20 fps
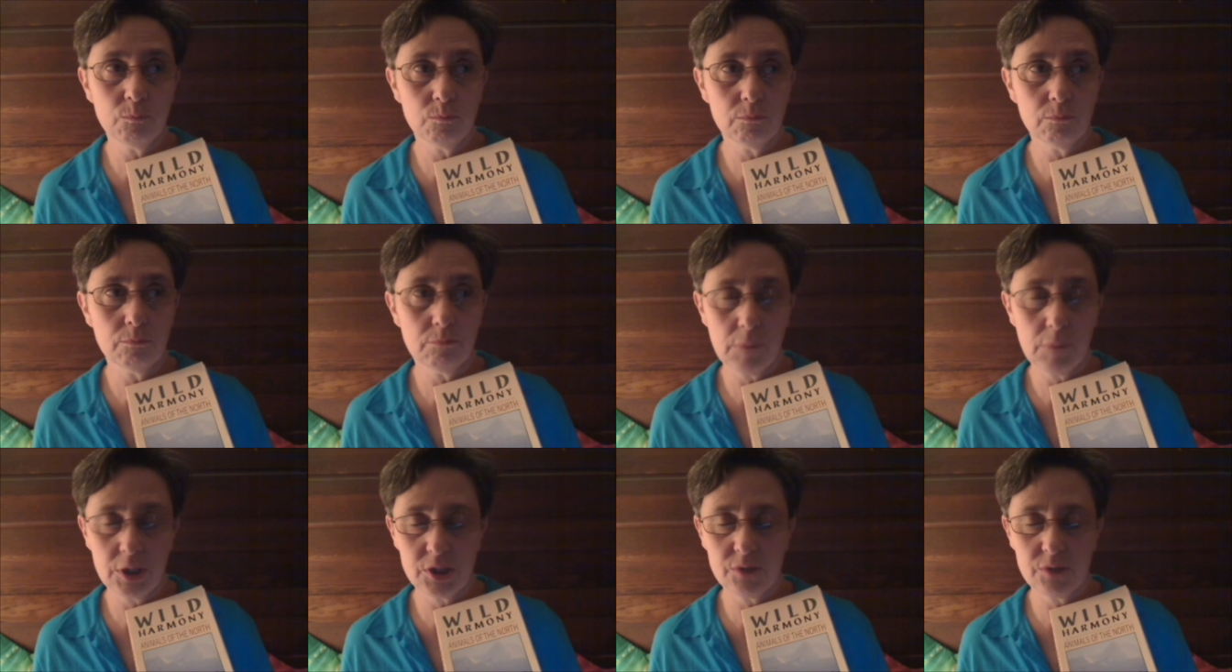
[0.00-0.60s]

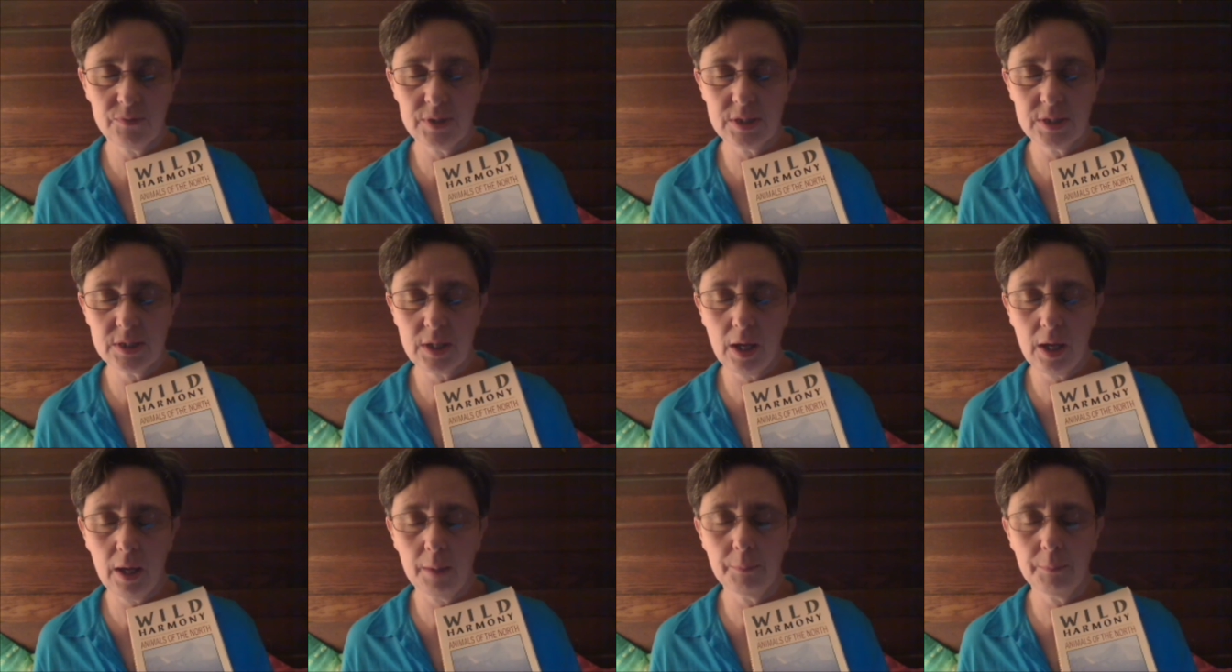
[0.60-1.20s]
much of his
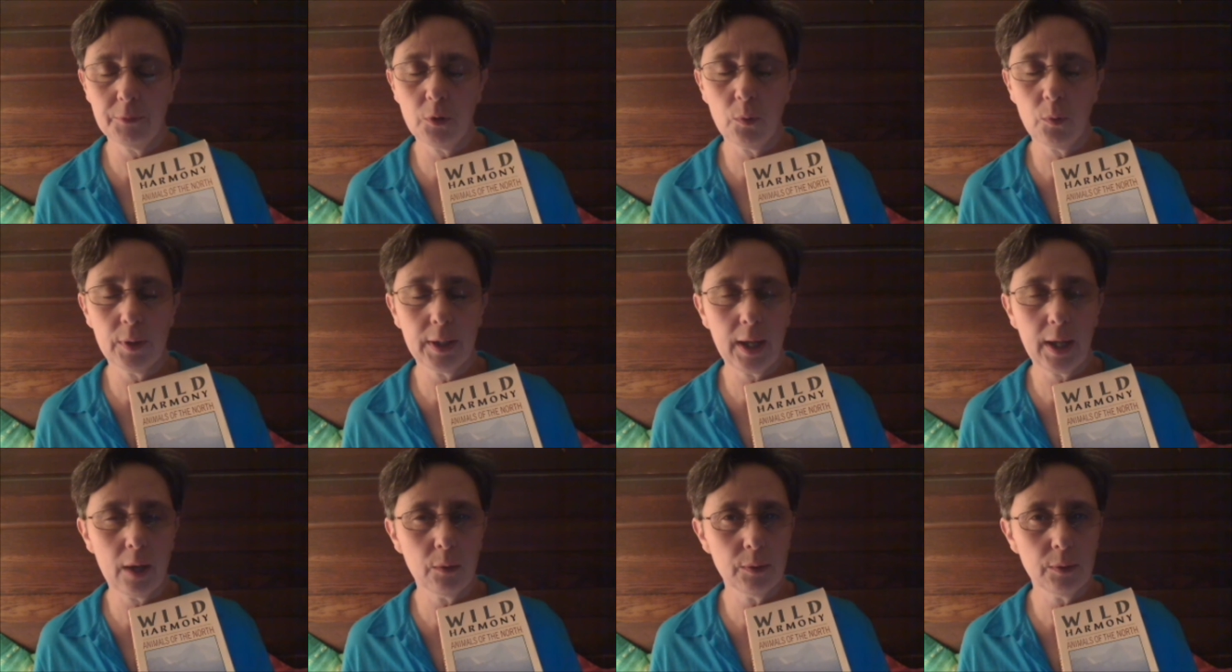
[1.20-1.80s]
time, going
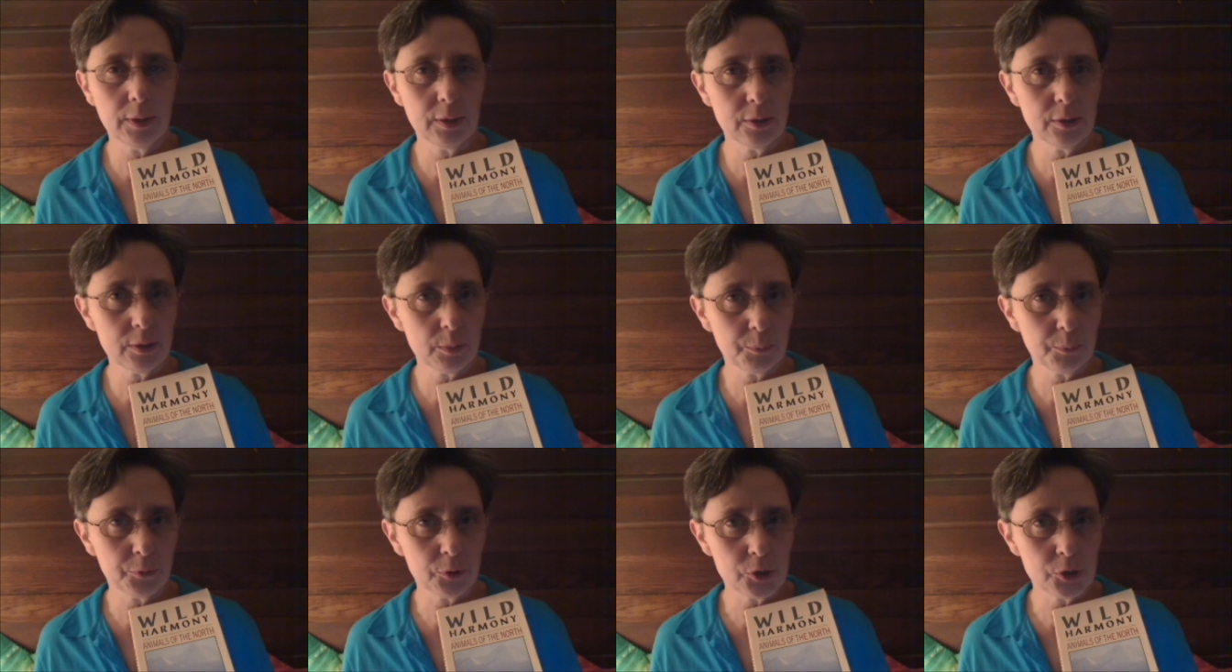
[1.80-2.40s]
out into the
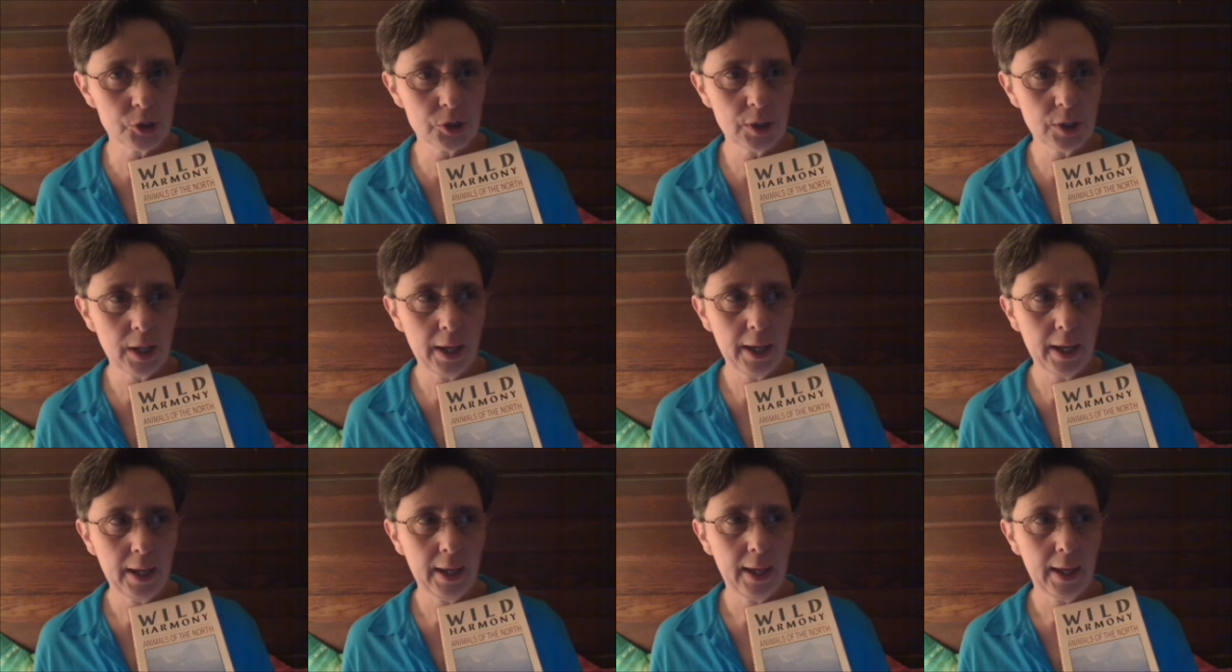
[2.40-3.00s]
bush
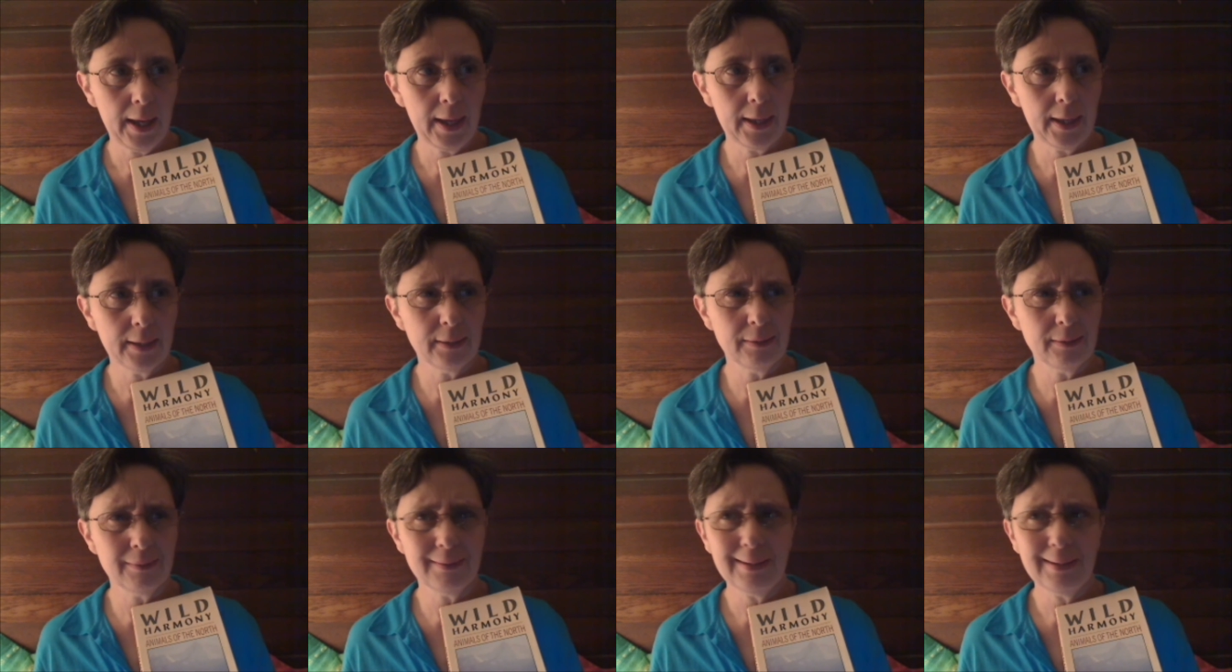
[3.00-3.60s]

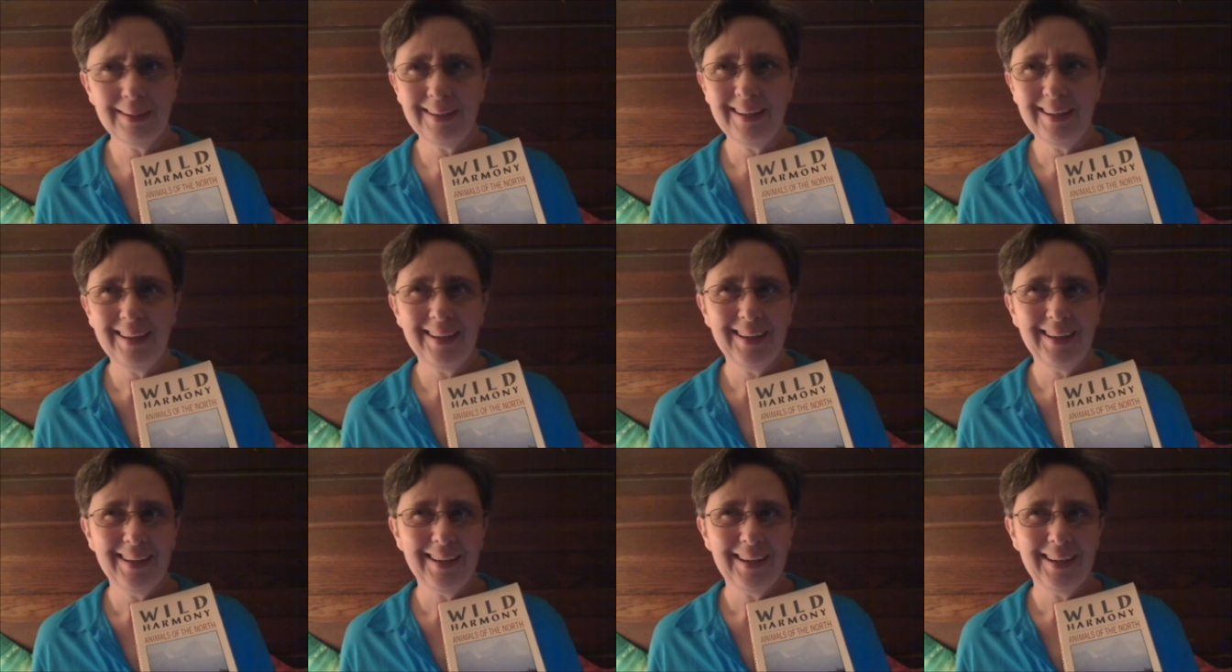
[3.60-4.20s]
and
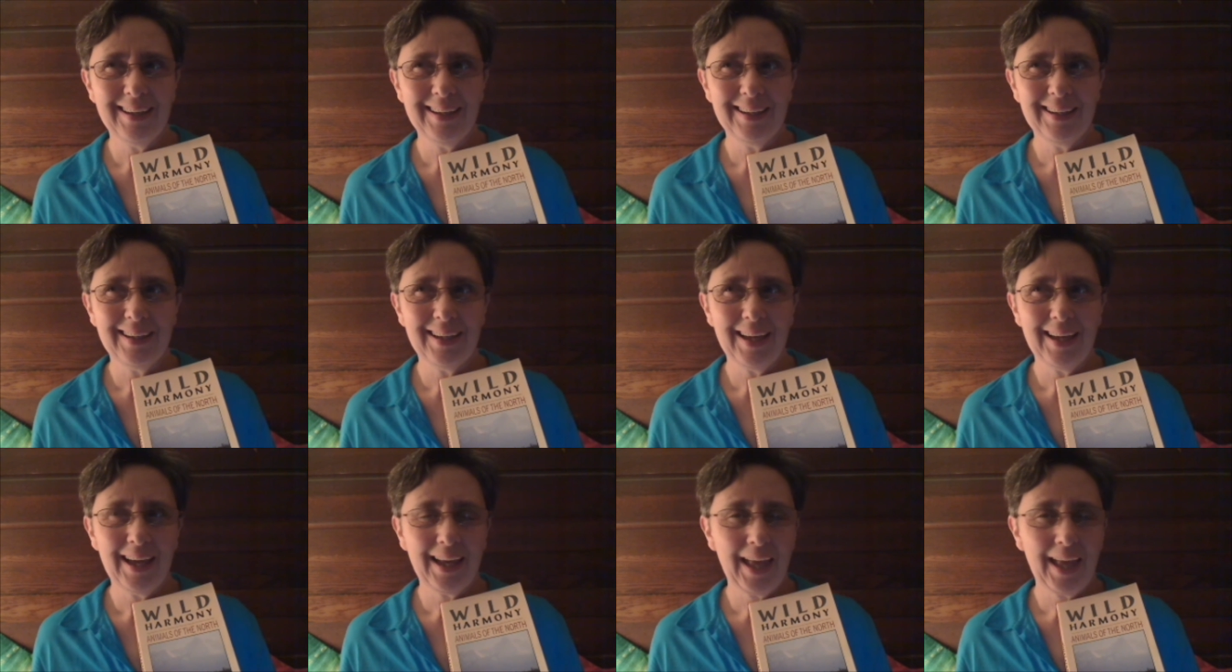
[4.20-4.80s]

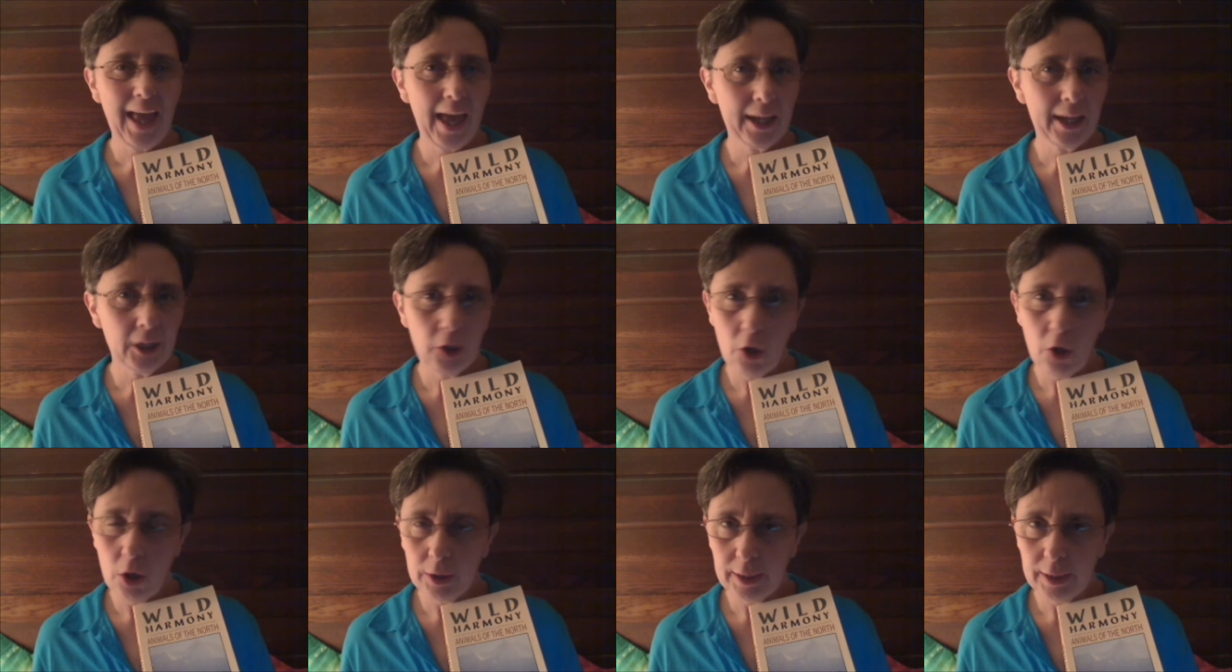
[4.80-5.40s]

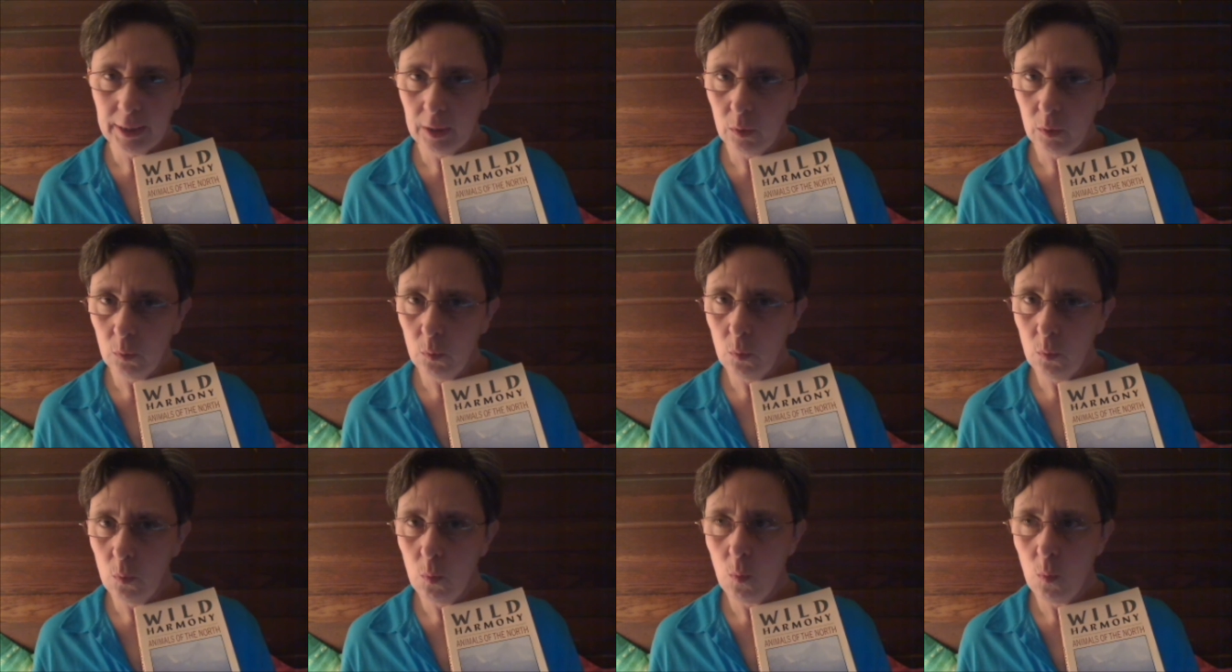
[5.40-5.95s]
cataloging